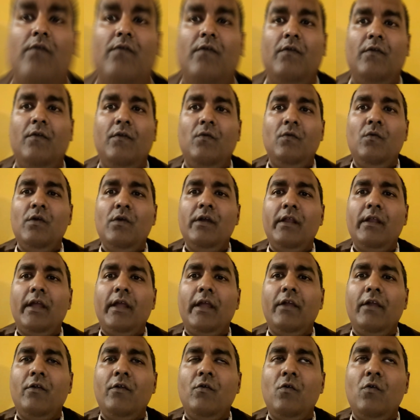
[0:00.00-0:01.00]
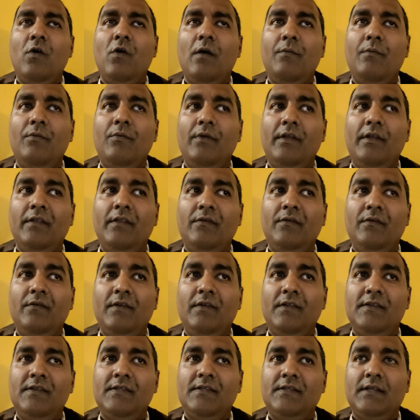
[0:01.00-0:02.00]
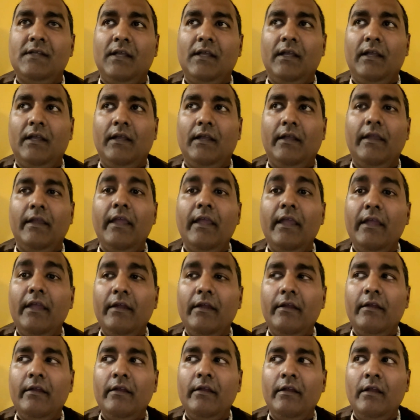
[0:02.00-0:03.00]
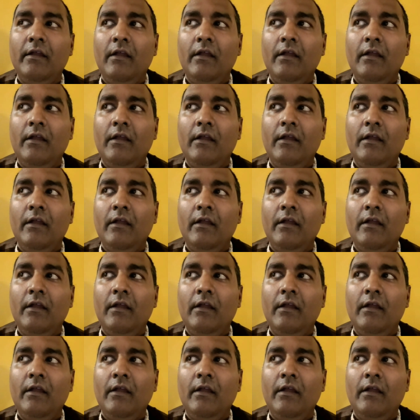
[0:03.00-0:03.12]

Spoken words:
So the word I grew up with was gher.